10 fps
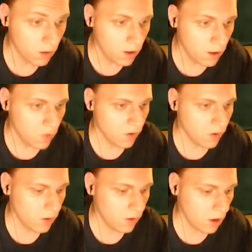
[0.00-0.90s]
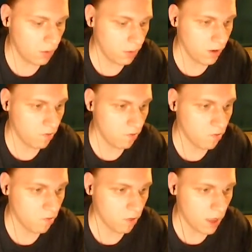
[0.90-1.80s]
So we're going to copy this
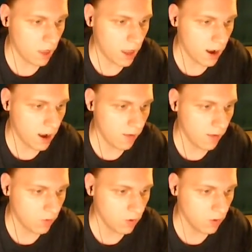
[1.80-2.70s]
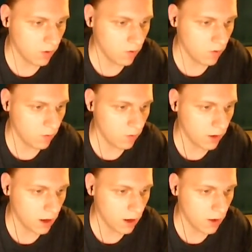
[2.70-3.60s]
and we're going to write
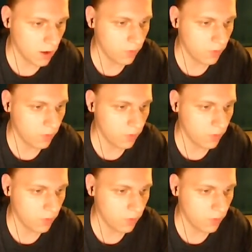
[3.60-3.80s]
out